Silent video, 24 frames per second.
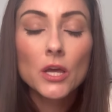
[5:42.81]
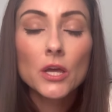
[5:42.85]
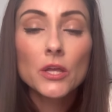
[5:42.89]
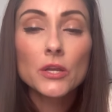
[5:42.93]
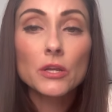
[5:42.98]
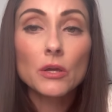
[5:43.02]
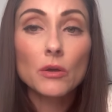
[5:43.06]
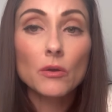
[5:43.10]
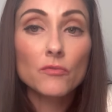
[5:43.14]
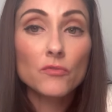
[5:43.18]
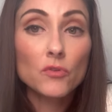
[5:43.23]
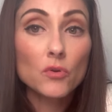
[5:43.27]

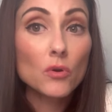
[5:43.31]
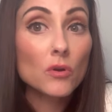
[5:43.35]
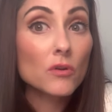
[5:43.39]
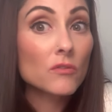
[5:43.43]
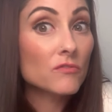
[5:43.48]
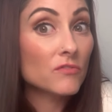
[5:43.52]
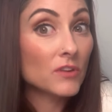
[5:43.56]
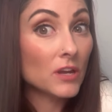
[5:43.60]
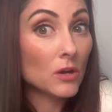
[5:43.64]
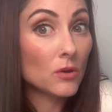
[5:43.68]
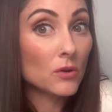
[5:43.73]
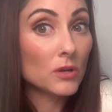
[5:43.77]
Now, if you're
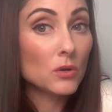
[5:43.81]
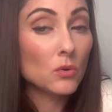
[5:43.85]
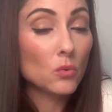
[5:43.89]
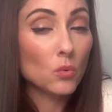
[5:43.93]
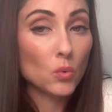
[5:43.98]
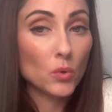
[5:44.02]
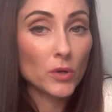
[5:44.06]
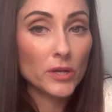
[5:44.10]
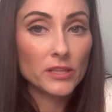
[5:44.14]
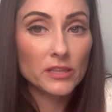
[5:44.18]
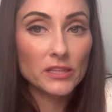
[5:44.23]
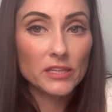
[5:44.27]
very
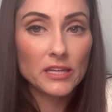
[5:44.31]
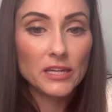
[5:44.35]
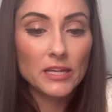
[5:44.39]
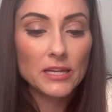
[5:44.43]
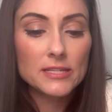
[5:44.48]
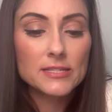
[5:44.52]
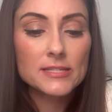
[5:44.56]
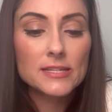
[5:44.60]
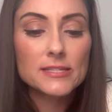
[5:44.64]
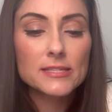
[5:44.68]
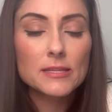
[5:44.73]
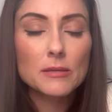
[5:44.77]
oily, it
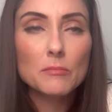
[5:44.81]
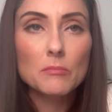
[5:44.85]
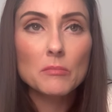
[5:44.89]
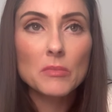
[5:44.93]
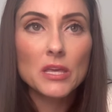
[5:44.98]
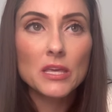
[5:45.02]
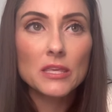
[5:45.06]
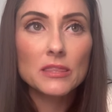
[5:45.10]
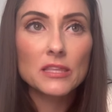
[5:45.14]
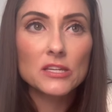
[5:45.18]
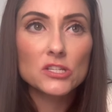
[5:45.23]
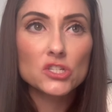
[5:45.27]
doesn't
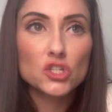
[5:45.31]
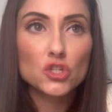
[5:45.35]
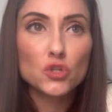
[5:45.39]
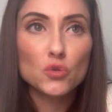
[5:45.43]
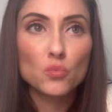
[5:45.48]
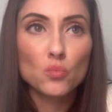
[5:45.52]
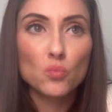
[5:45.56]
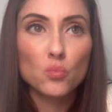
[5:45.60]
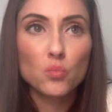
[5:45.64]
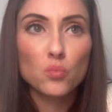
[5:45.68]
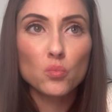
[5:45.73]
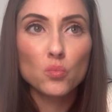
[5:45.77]
mean that
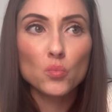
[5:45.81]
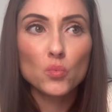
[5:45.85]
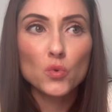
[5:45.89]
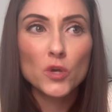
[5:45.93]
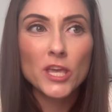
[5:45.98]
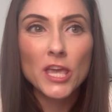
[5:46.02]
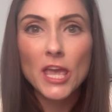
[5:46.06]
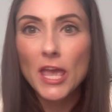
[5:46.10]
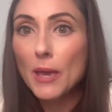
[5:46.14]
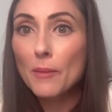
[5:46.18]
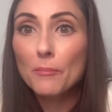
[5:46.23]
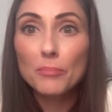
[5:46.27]
you
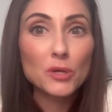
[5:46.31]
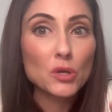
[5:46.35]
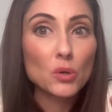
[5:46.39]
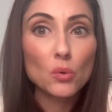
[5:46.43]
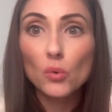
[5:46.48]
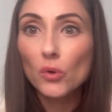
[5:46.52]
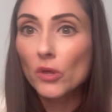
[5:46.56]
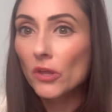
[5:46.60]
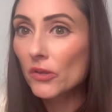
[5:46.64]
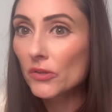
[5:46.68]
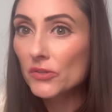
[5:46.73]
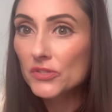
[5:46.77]
can't put
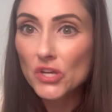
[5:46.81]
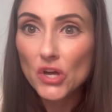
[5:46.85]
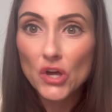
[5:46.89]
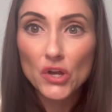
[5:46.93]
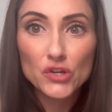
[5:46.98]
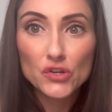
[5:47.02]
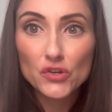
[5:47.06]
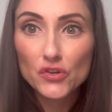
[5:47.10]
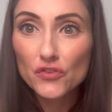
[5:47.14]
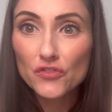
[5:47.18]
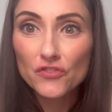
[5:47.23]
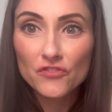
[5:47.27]
oils on
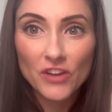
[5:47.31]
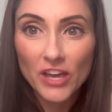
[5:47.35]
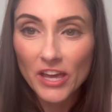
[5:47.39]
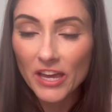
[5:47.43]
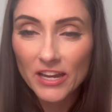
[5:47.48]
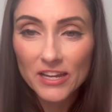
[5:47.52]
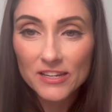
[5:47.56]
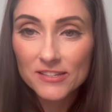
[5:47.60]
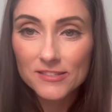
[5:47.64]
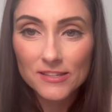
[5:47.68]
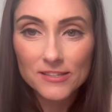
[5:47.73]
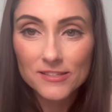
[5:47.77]
your
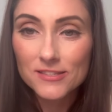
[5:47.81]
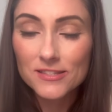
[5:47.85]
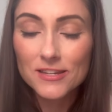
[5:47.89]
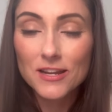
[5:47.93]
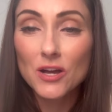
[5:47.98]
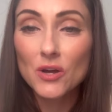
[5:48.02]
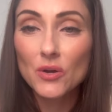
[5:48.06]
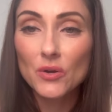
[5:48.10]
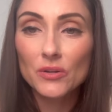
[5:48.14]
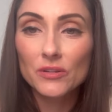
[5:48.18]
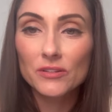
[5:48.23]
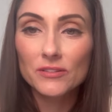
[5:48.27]
face. That's
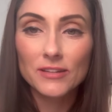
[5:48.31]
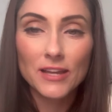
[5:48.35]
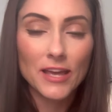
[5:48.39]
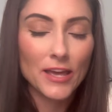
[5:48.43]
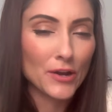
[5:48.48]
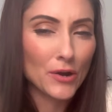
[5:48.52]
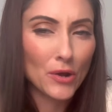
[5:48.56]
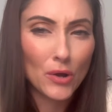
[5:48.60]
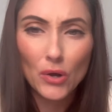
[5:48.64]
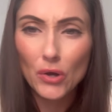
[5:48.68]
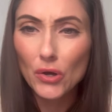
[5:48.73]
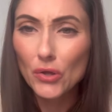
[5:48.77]
not at
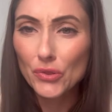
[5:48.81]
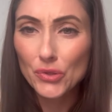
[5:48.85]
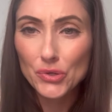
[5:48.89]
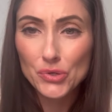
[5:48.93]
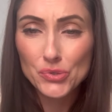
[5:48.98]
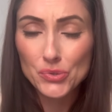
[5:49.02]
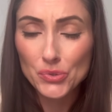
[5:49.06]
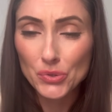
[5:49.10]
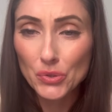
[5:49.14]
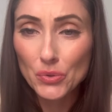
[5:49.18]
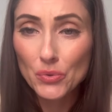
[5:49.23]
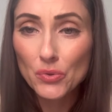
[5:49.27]
all the
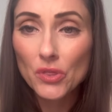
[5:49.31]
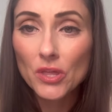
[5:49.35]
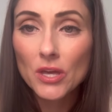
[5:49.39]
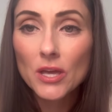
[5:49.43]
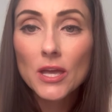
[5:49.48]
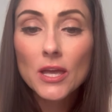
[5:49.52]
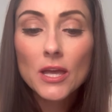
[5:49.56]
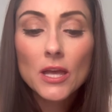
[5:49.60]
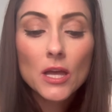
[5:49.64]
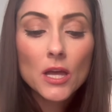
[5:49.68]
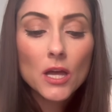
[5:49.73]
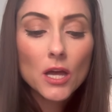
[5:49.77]
truth.
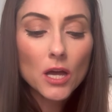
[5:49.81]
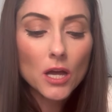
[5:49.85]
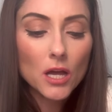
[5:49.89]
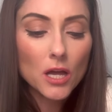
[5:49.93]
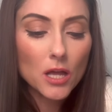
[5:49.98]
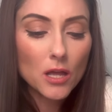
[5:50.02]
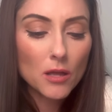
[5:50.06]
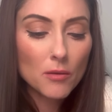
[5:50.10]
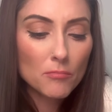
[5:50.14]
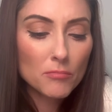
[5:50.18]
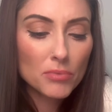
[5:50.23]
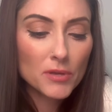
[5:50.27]

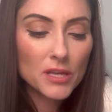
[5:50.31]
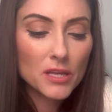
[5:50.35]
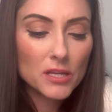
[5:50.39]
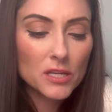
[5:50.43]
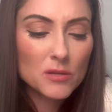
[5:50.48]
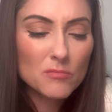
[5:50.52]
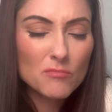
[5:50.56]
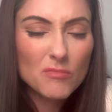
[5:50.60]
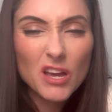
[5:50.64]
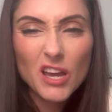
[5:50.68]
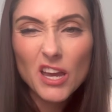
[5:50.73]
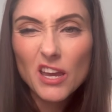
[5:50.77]
But you
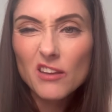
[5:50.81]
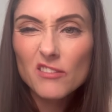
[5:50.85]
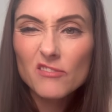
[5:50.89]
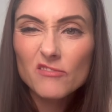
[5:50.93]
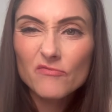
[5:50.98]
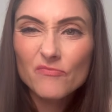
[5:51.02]
might,